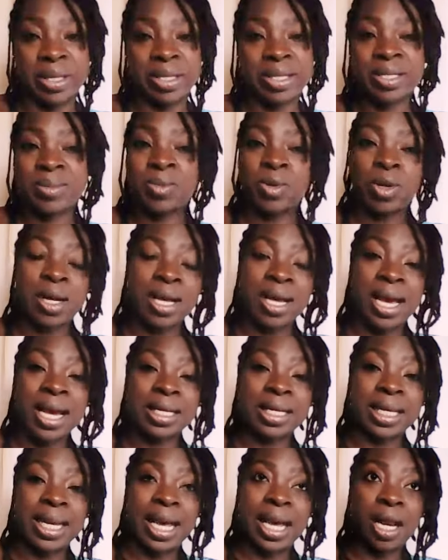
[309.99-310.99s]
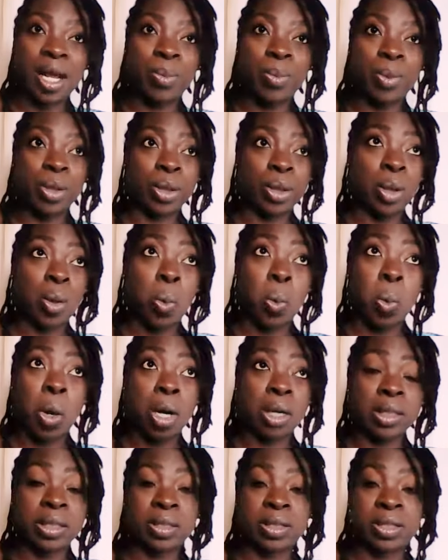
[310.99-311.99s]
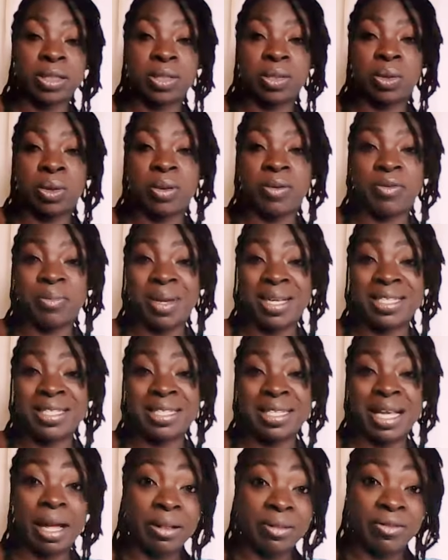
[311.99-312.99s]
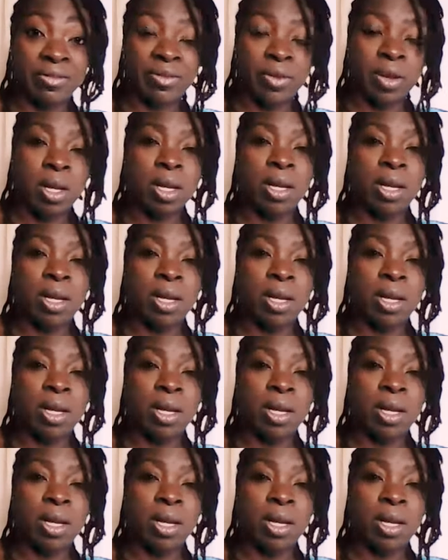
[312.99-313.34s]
This morning I had to get up and go walk to the store myself